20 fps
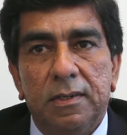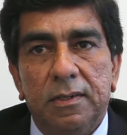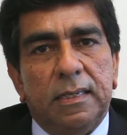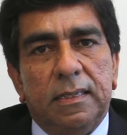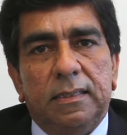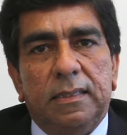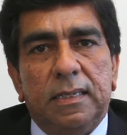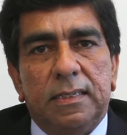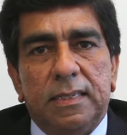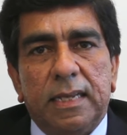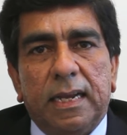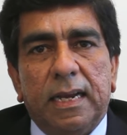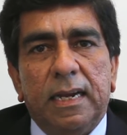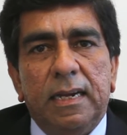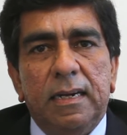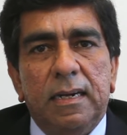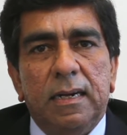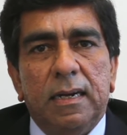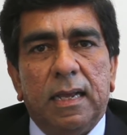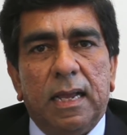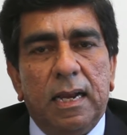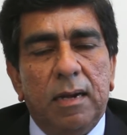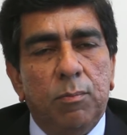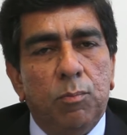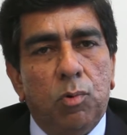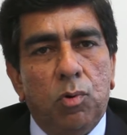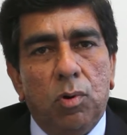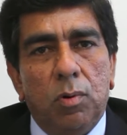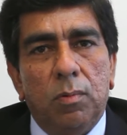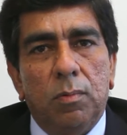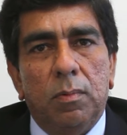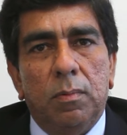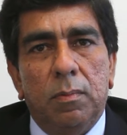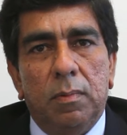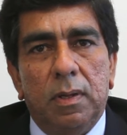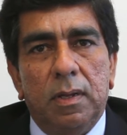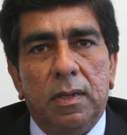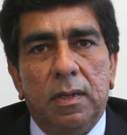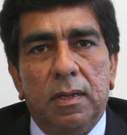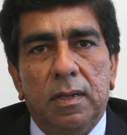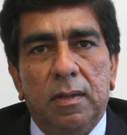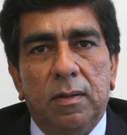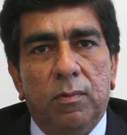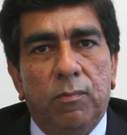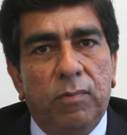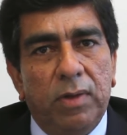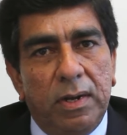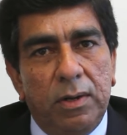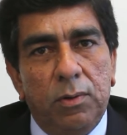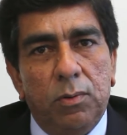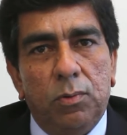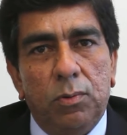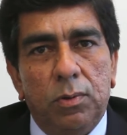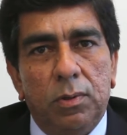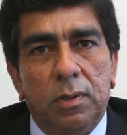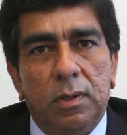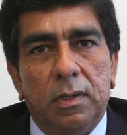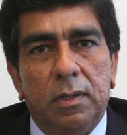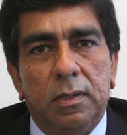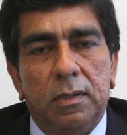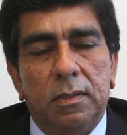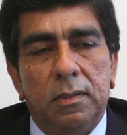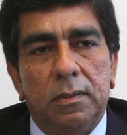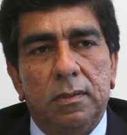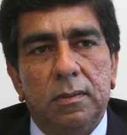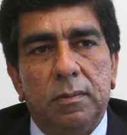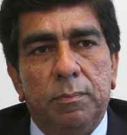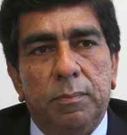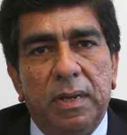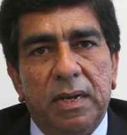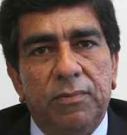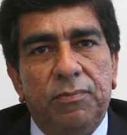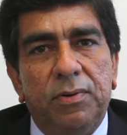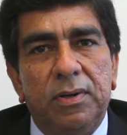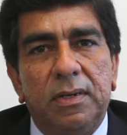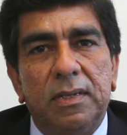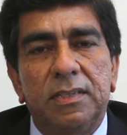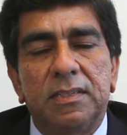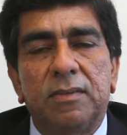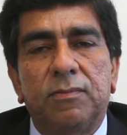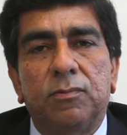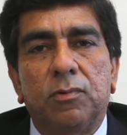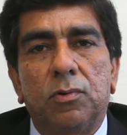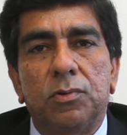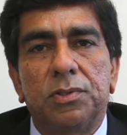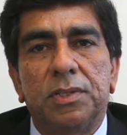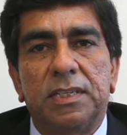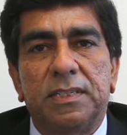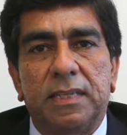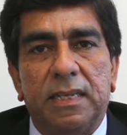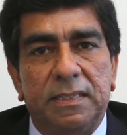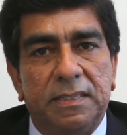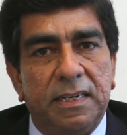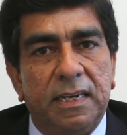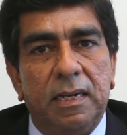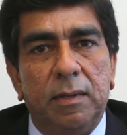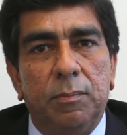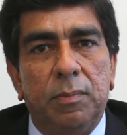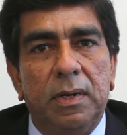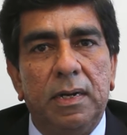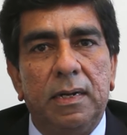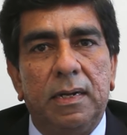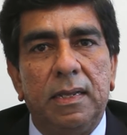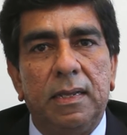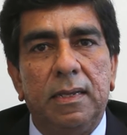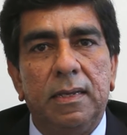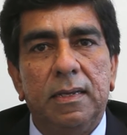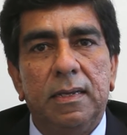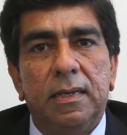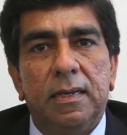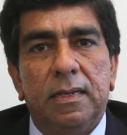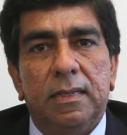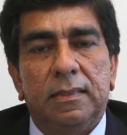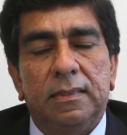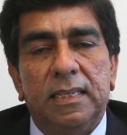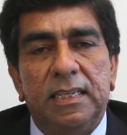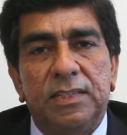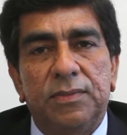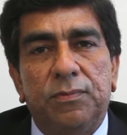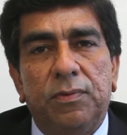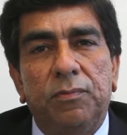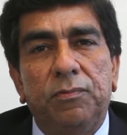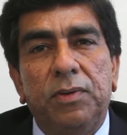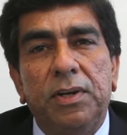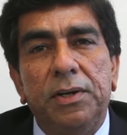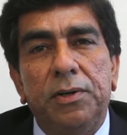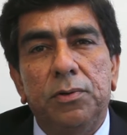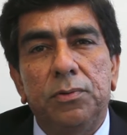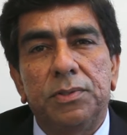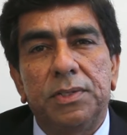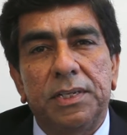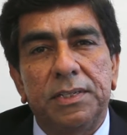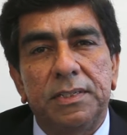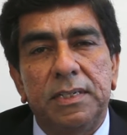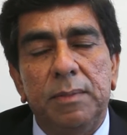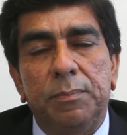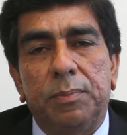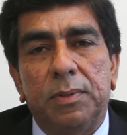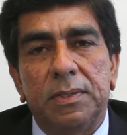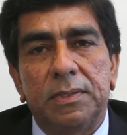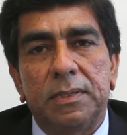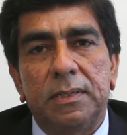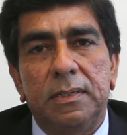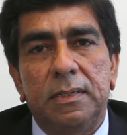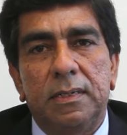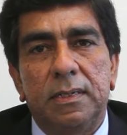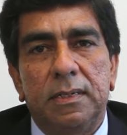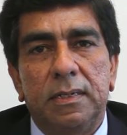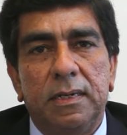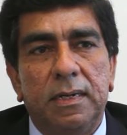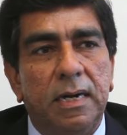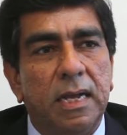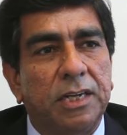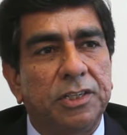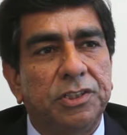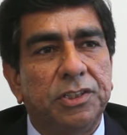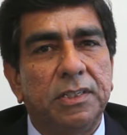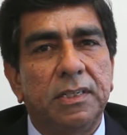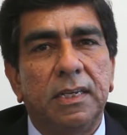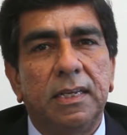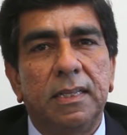The second and more well-known benefit is, of course, the sustainability. There's 50 to 60% reduction